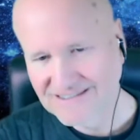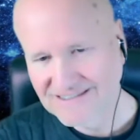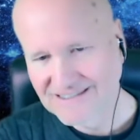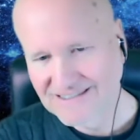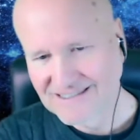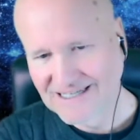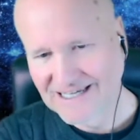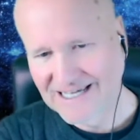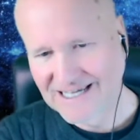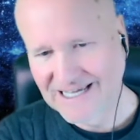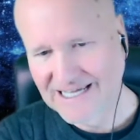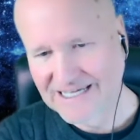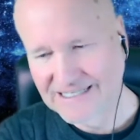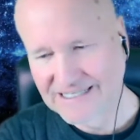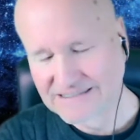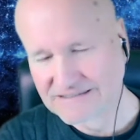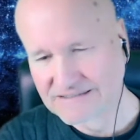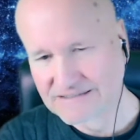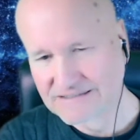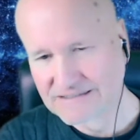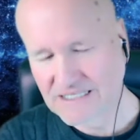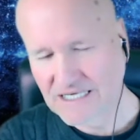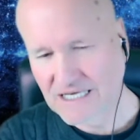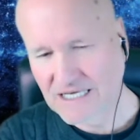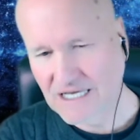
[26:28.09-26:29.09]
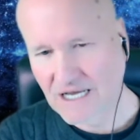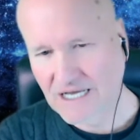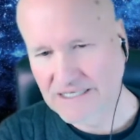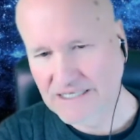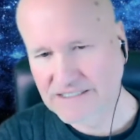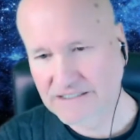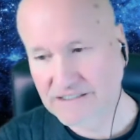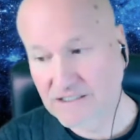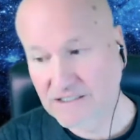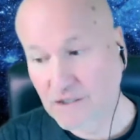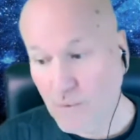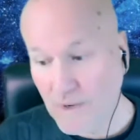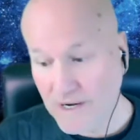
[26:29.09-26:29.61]
And I
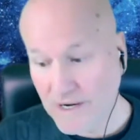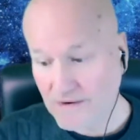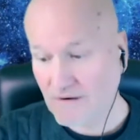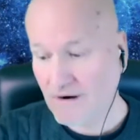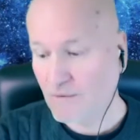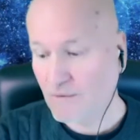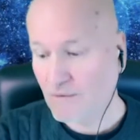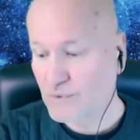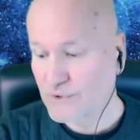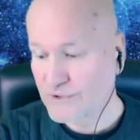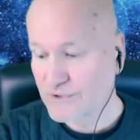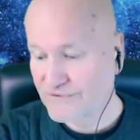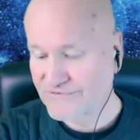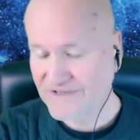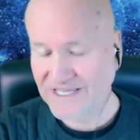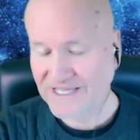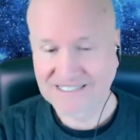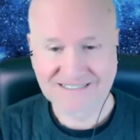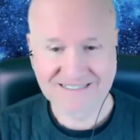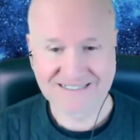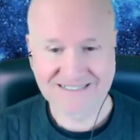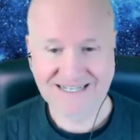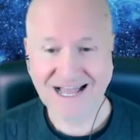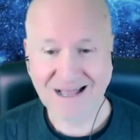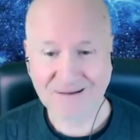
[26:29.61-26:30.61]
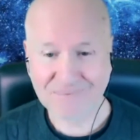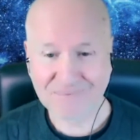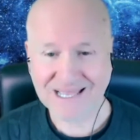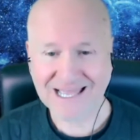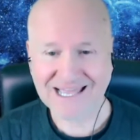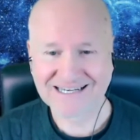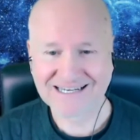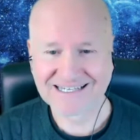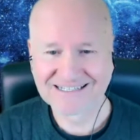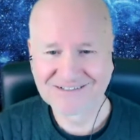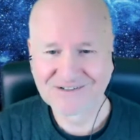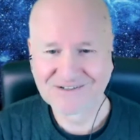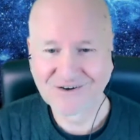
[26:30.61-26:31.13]
don't know where I would have ended up
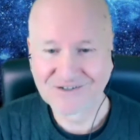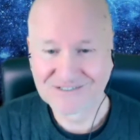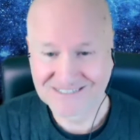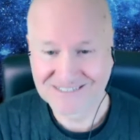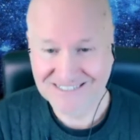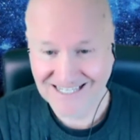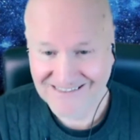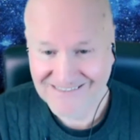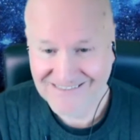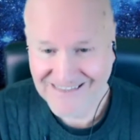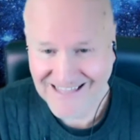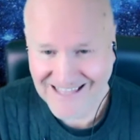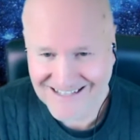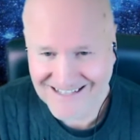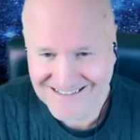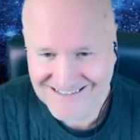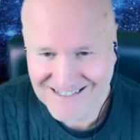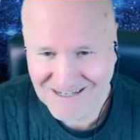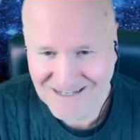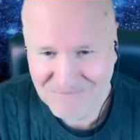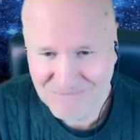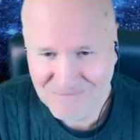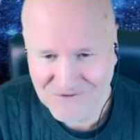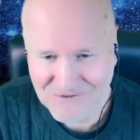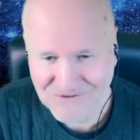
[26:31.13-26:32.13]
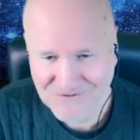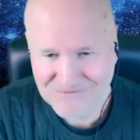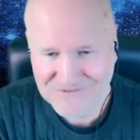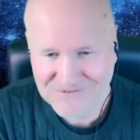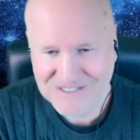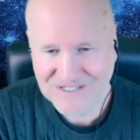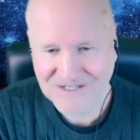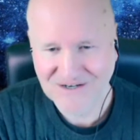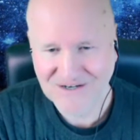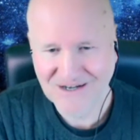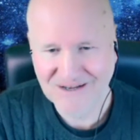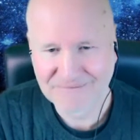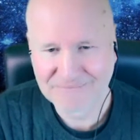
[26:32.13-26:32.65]
had he not done that a number of
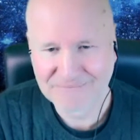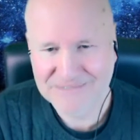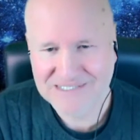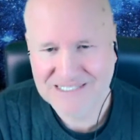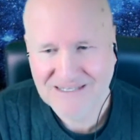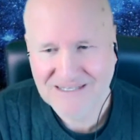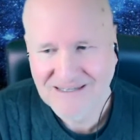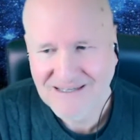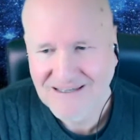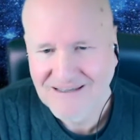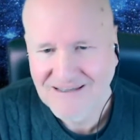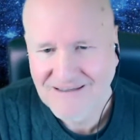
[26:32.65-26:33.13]
times.